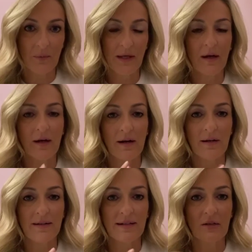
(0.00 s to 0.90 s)

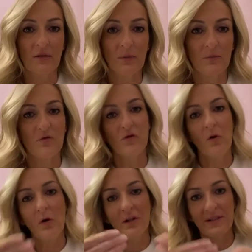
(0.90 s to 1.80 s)
because if you
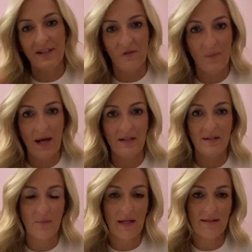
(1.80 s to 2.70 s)
trawl yourself back to
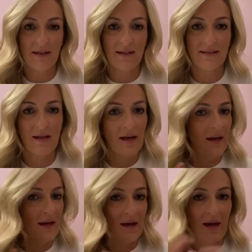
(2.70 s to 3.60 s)
the basics,
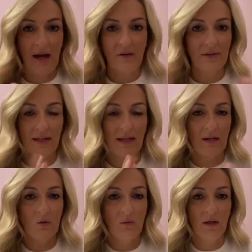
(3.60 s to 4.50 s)

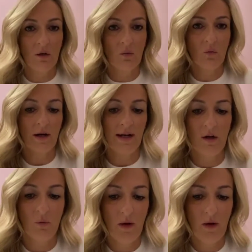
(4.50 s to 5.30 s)
everything will work out